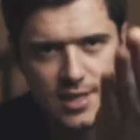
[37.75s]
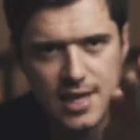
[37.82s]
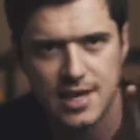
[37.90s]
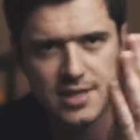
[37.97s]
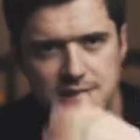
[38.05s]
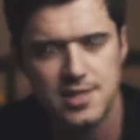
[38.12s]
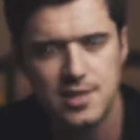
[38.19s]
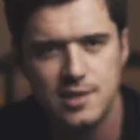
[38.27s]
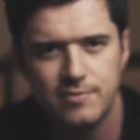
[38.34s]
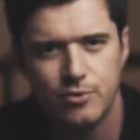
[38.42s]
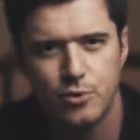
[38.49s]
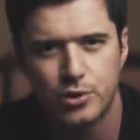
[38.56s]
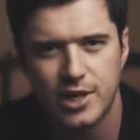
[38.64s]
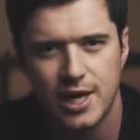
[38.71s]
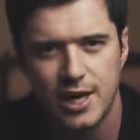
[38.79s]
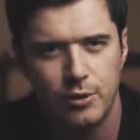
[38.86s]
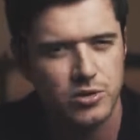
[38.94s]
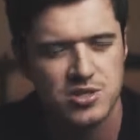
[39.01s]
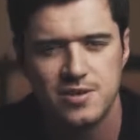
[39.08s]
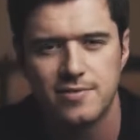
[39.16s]
The Andycine
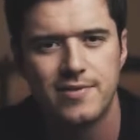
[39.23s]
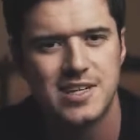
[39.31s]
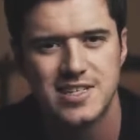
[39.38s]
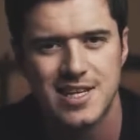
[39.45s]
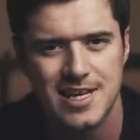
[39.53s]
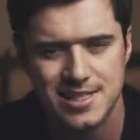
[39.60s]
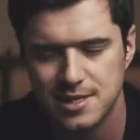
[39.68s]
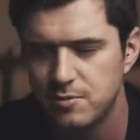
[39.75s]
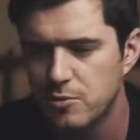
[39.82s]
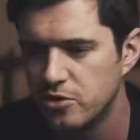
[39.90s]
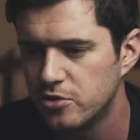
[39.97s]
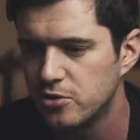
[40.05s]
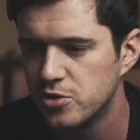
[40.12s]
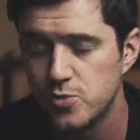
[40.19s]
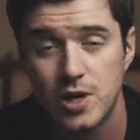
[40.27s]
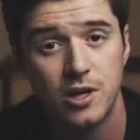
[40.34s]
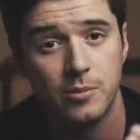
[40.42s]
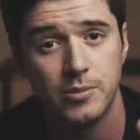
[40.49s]
4K, which is a fantastic monitor as well.